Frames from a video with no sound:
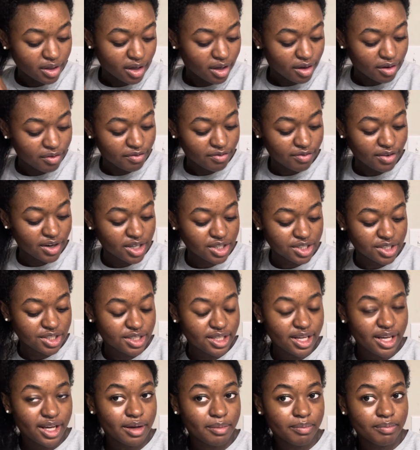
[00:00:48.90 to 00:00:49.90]
First
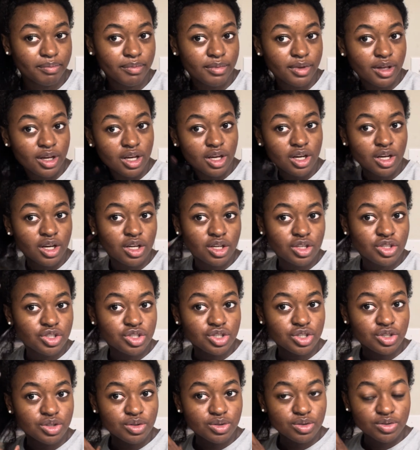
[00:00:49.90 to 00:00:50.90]
tip,
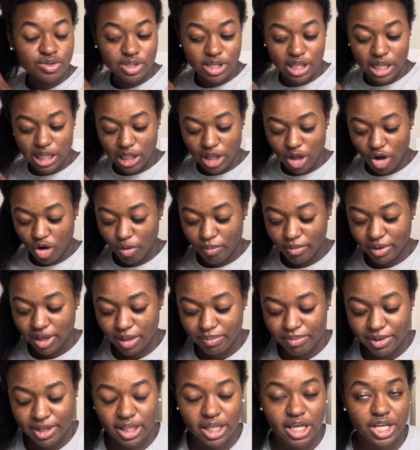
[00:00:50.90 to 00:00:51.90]
choose low
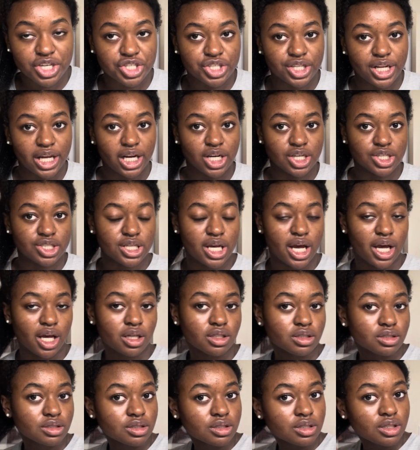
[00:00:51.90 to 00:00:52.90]
manipulation
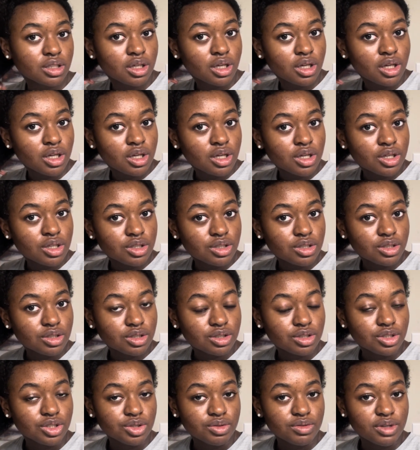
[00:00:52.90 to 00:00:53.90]
hairstyles.
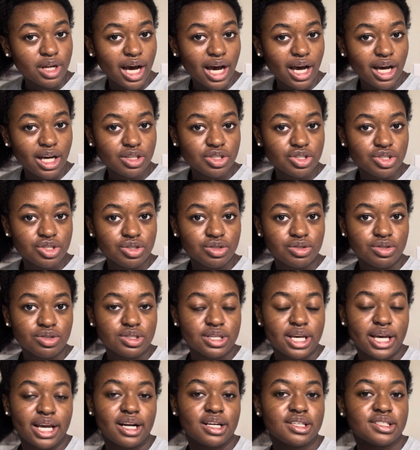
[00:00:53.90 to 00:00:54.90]
Do not choose
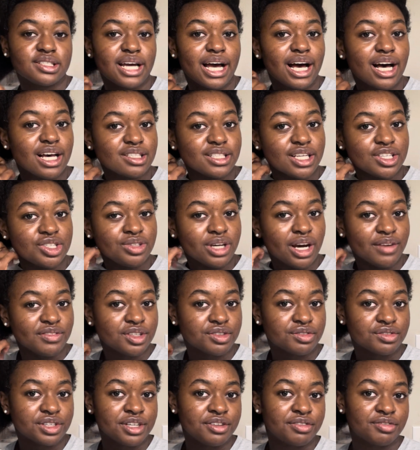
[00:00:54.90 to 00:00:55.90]
hairstyles that you have to
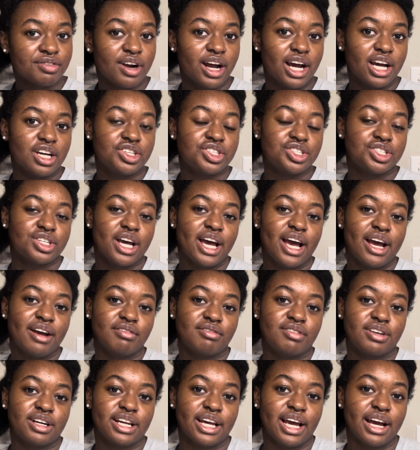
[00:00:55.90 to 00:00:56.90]
refresh
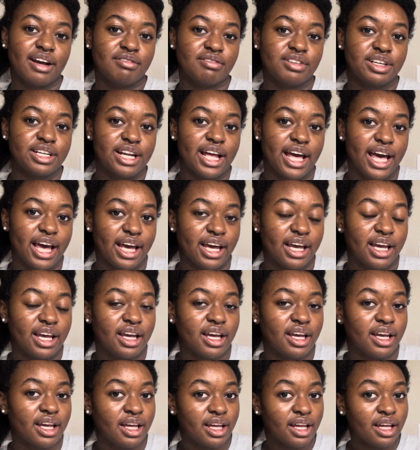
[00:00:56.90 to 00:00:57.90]
every day,
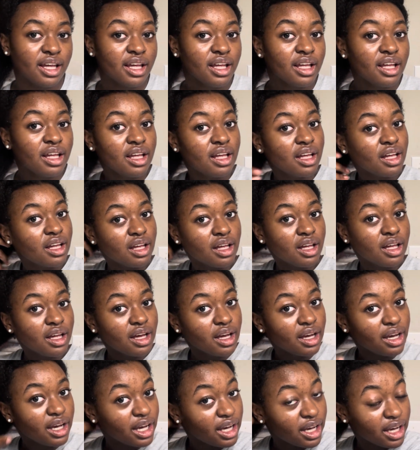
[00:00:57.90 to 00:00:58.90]

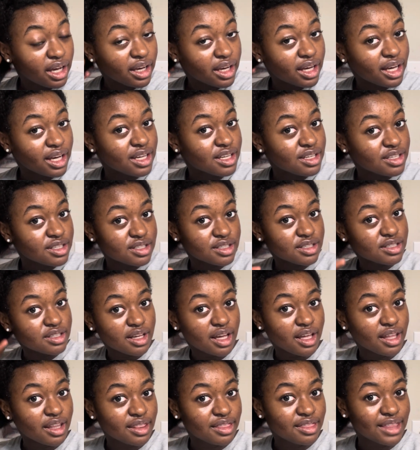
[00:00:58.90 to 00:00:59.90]
because
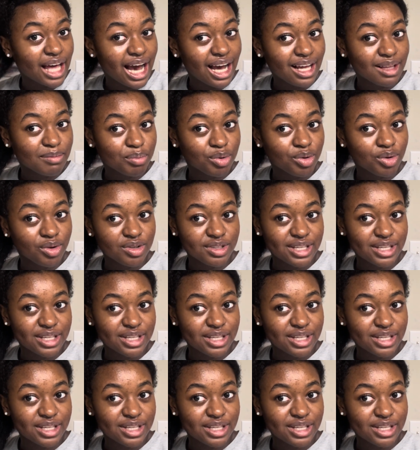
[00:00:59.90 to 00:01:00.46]
that pulls